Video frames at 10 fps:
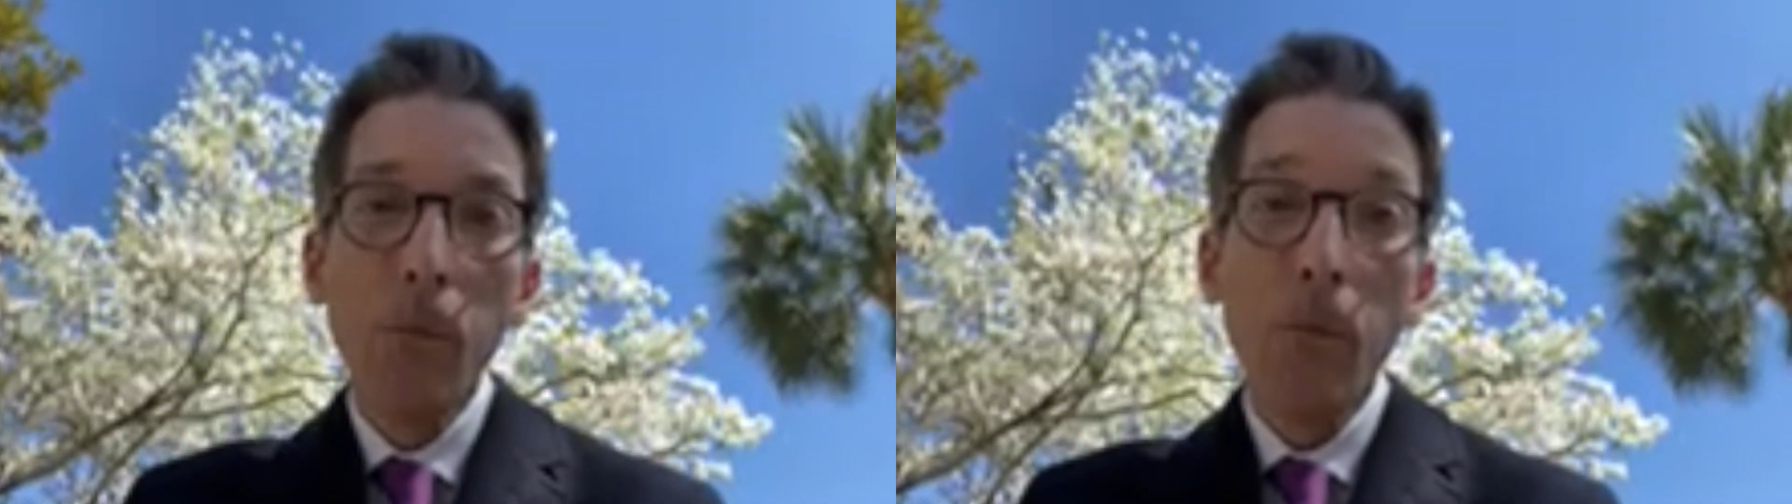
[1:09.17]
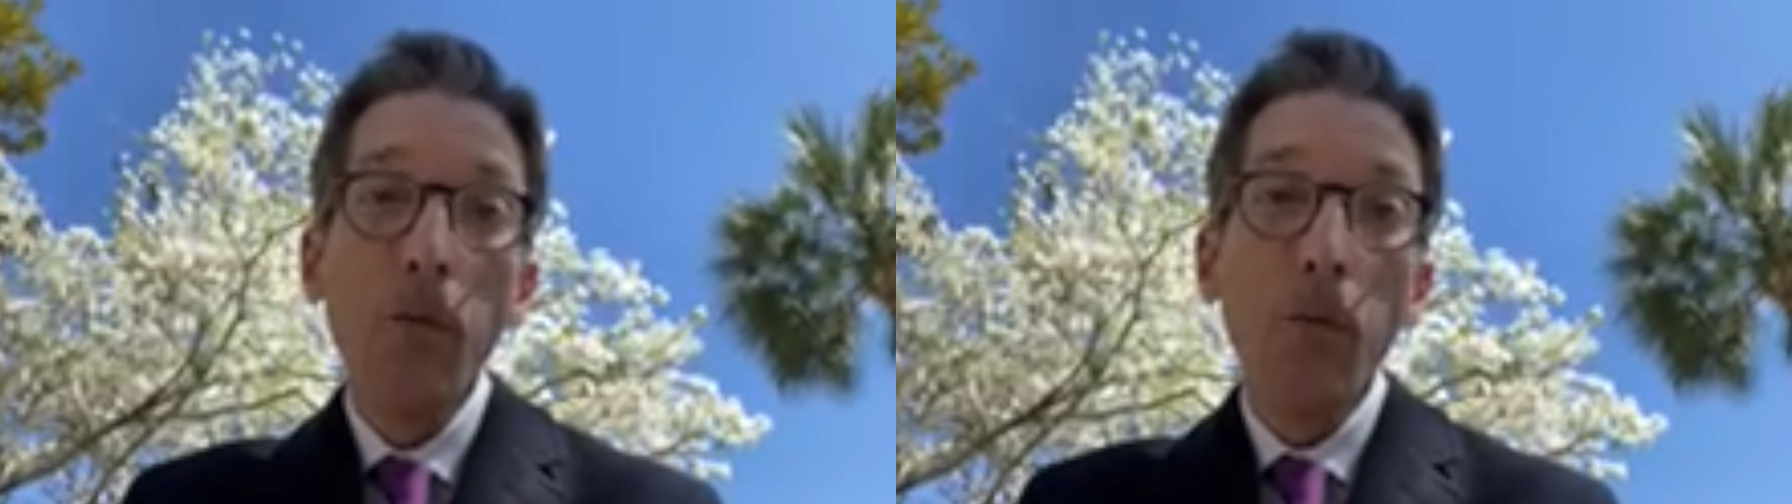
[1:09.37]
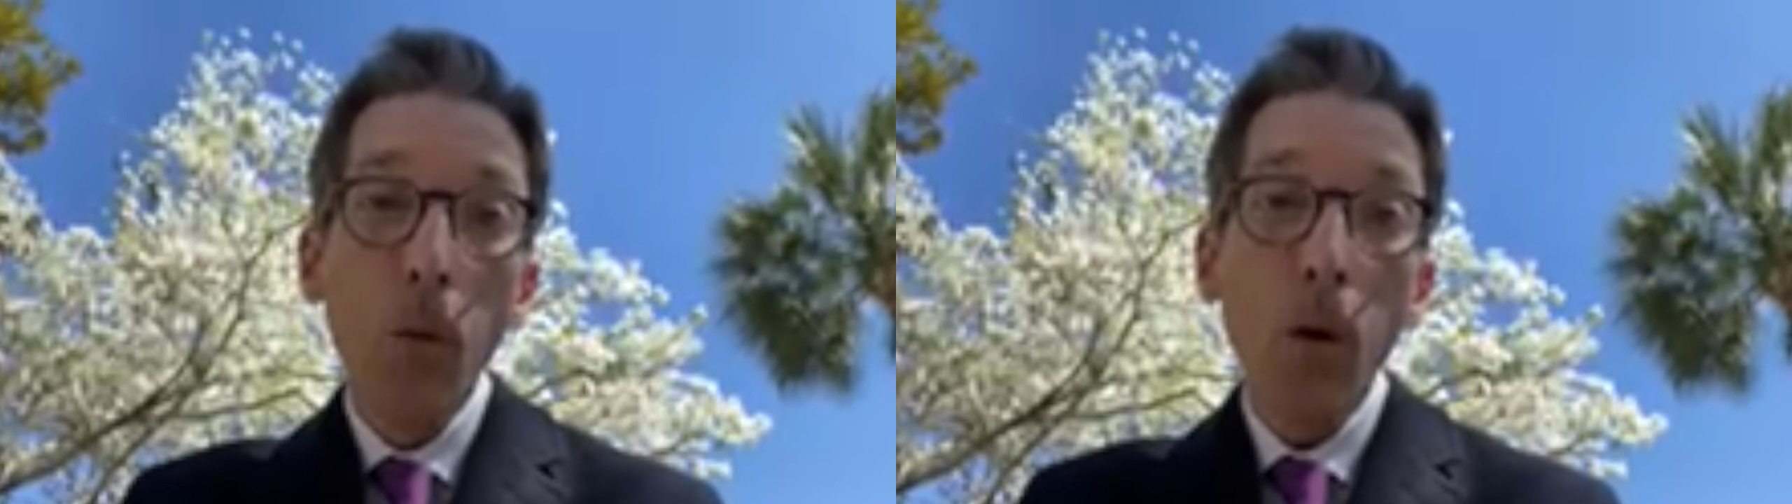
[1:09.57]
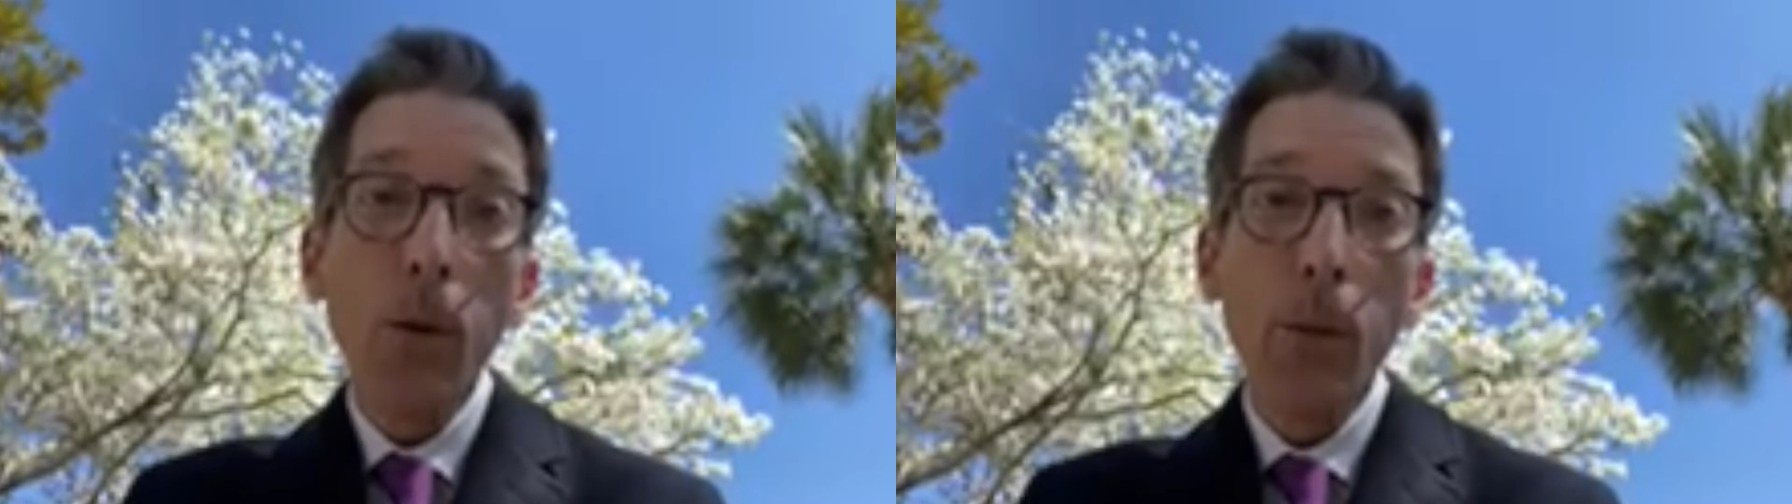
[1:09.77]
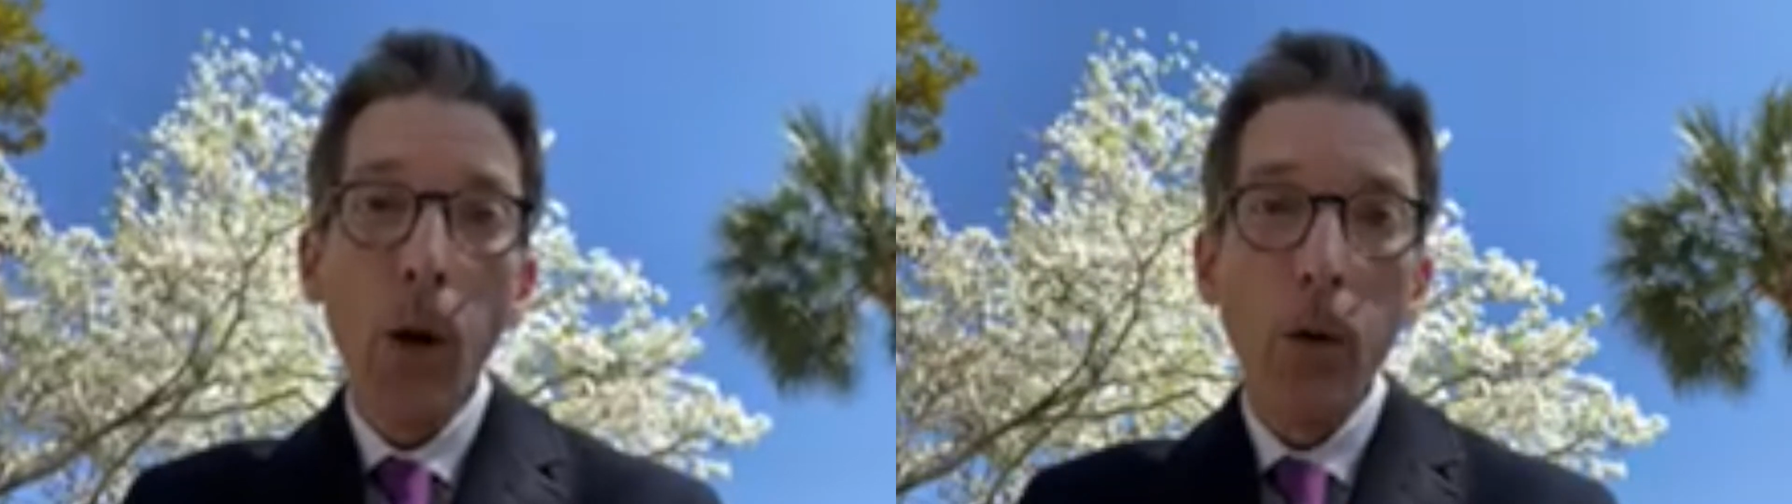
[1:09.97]
before
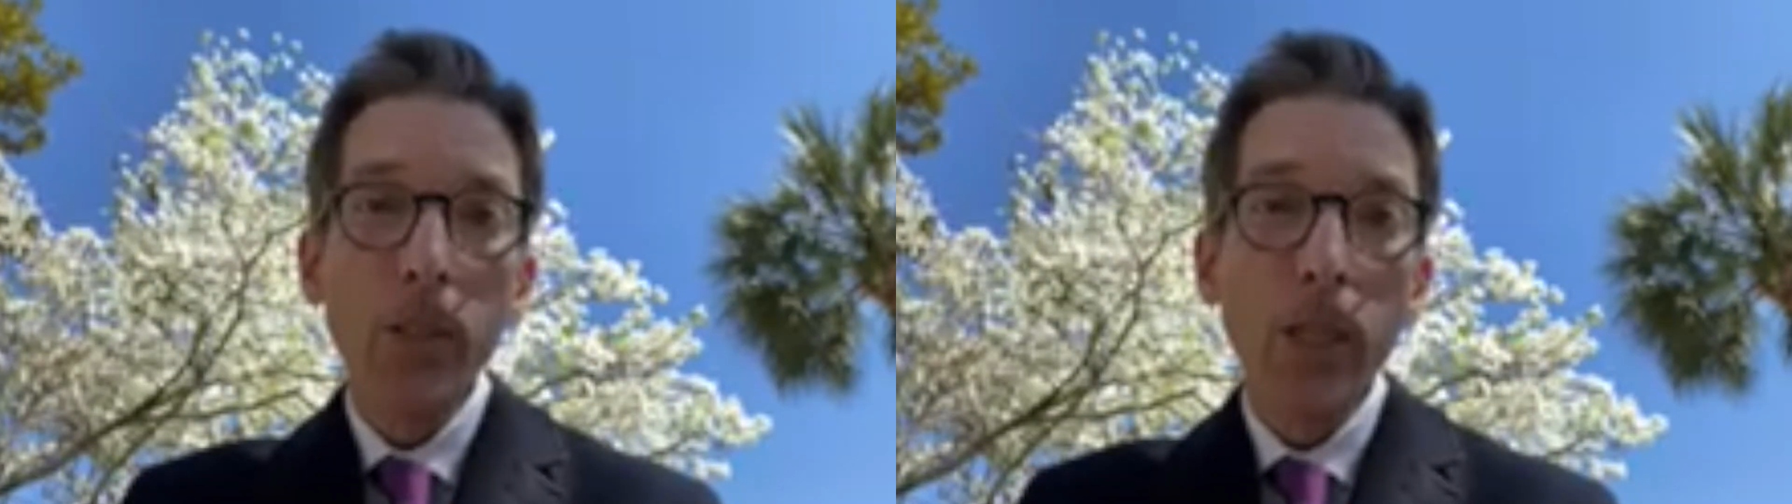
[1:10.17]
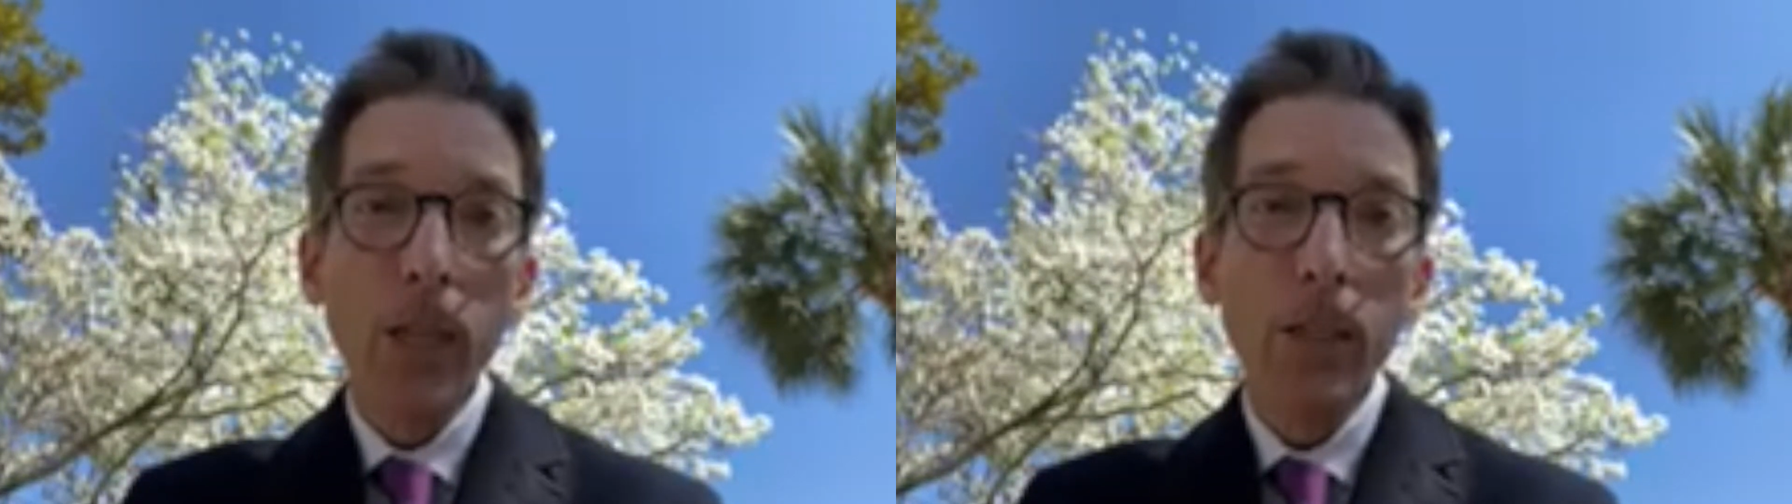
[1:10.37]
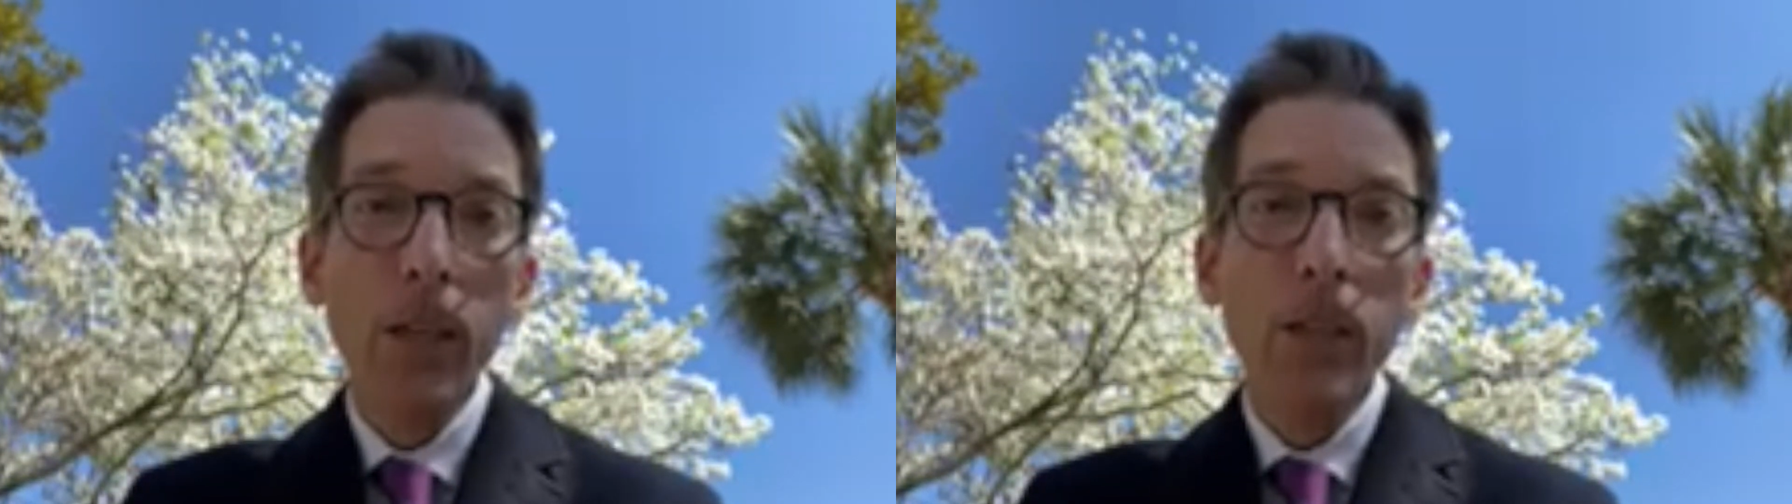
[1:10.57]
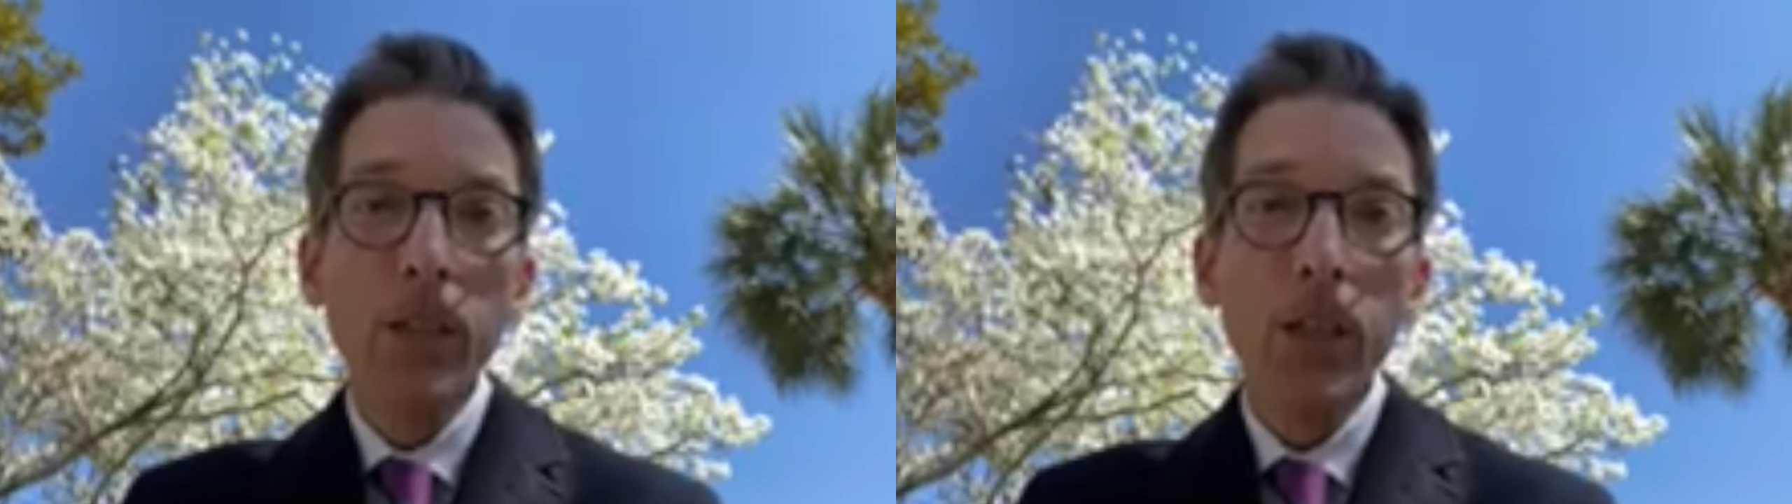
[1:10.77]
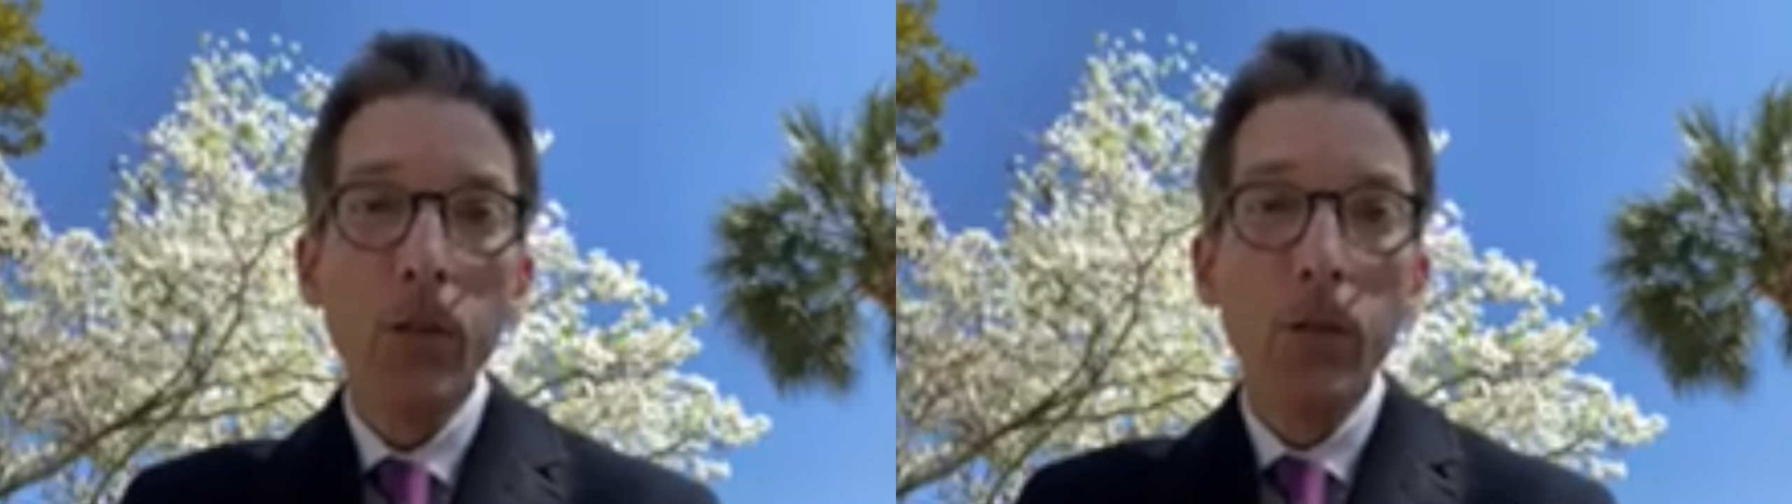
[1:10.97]
we post it
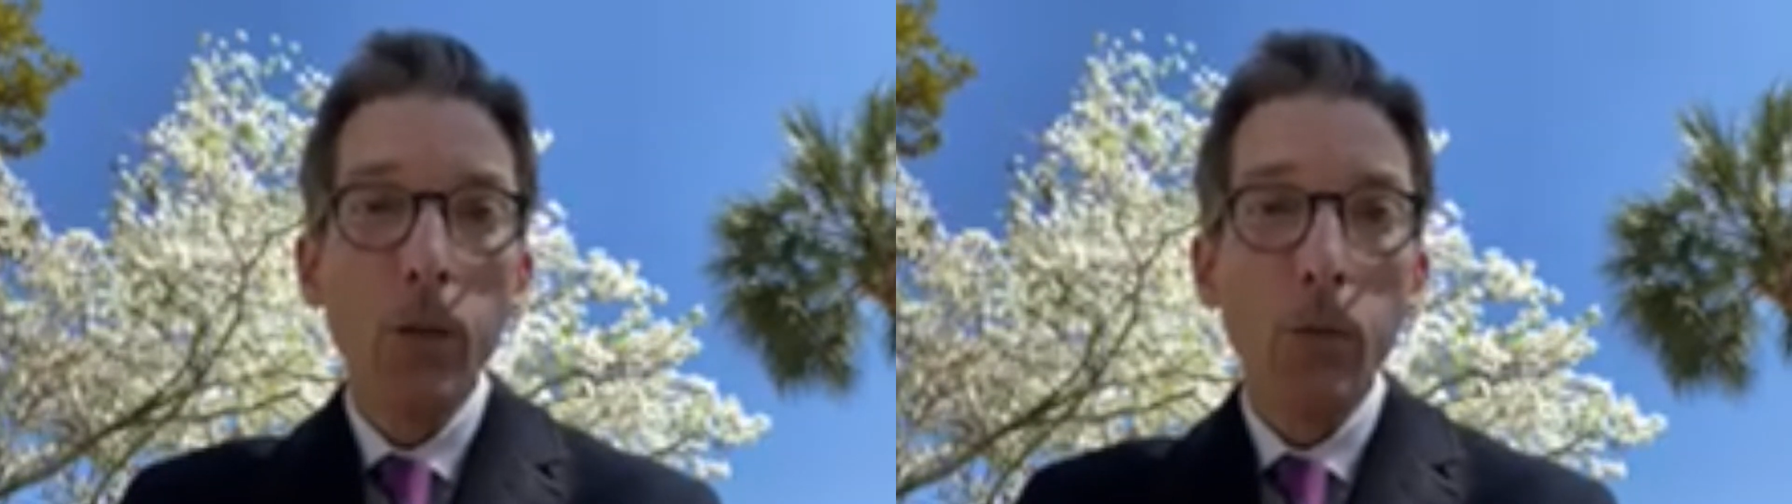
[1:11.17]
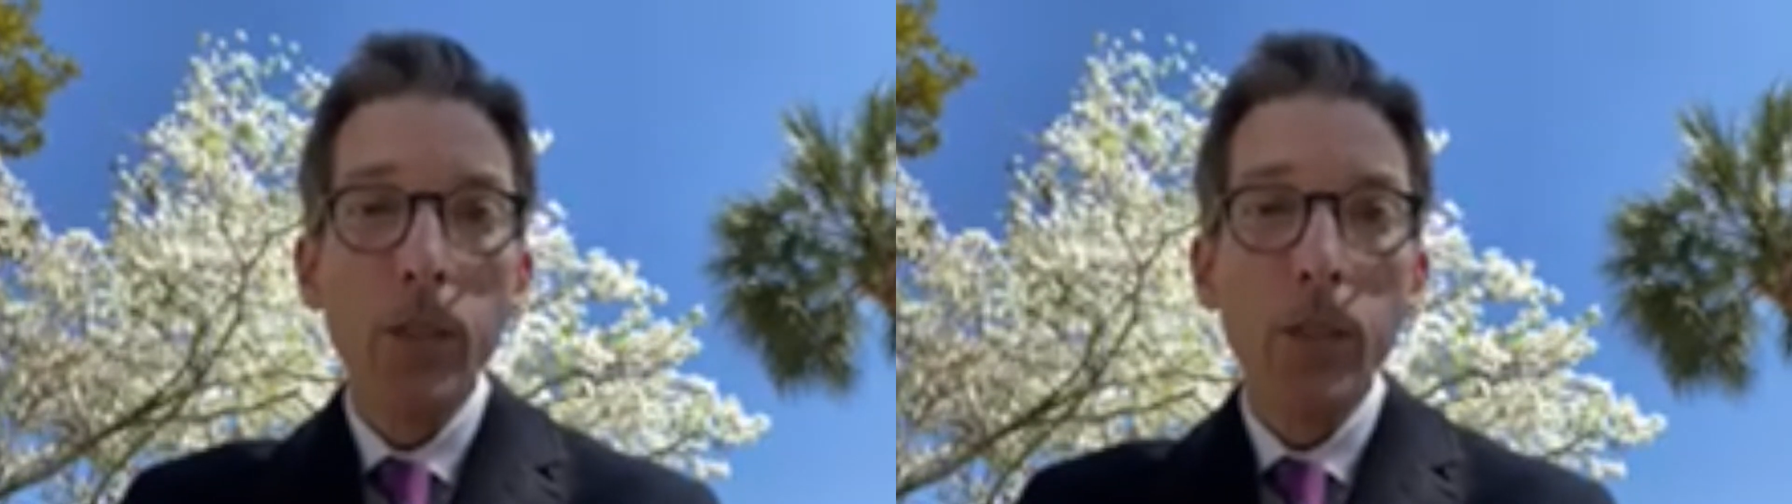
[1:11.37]
to YouTube.